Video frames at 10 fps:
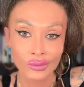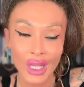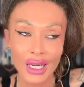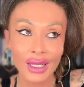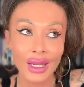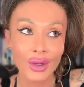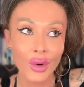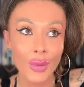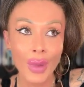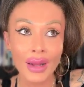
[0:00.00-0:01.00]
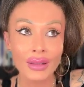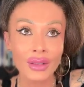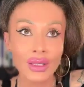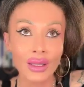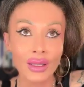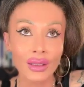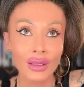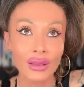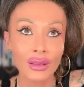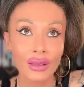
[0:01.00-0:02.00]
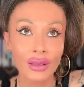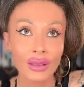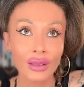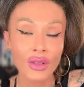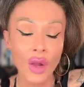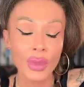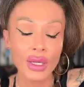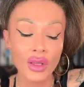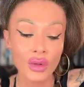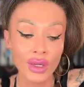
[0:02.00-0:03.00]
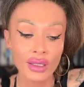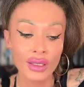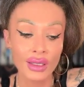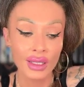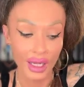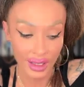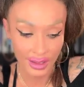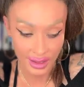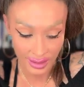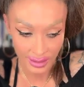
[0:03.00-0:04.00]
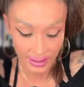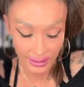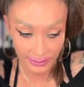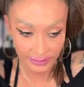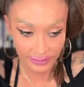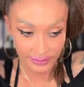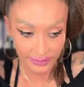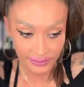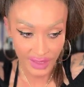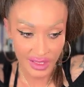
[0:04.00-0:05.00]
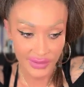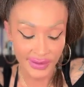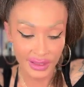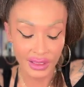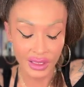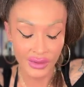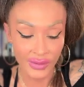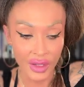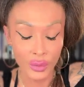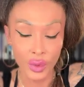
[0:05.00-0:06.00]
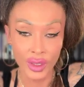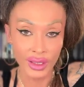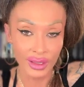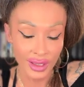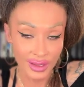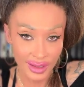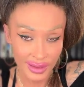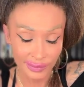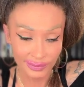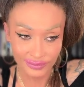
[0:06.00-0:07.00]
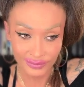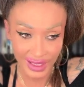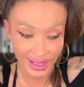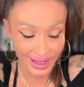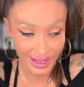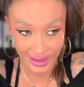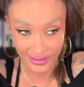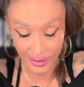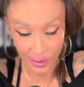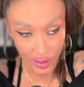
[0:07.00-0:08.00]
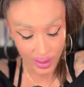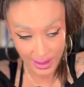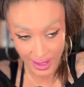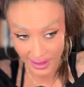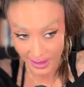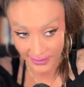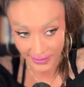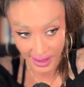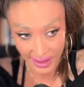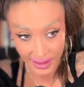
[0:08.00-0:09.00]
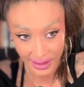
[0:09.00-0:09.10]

And again, going back to the topics already discussed, This feeling of unworthiness can get even more intensified